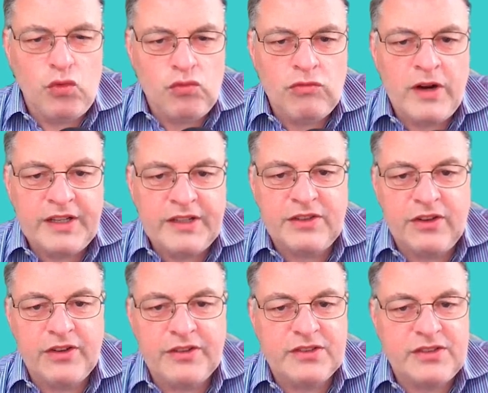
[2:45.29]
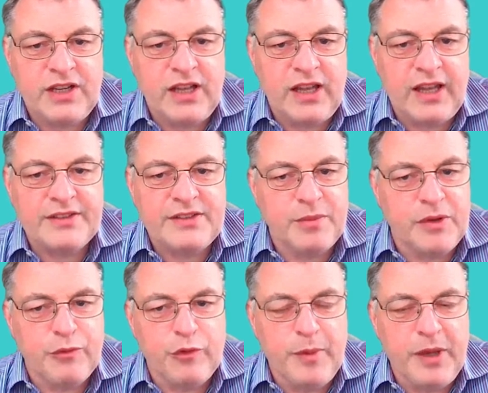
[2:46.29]
already started to collect some
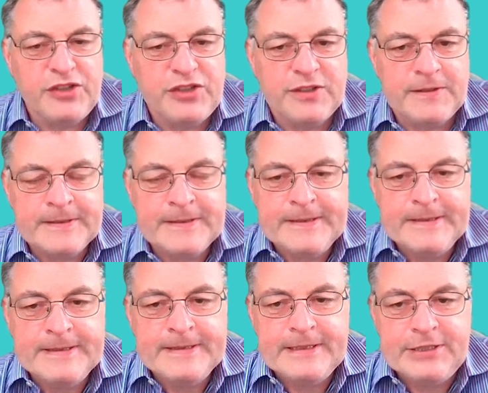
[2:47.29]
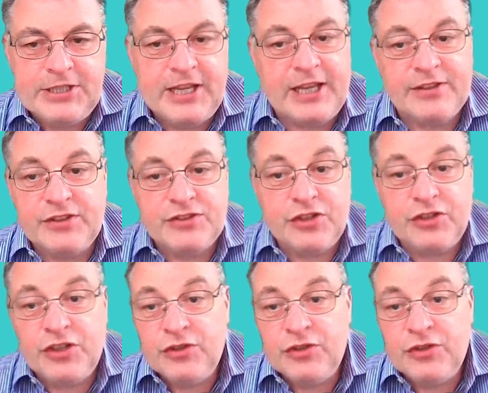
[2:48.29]
information. She enters her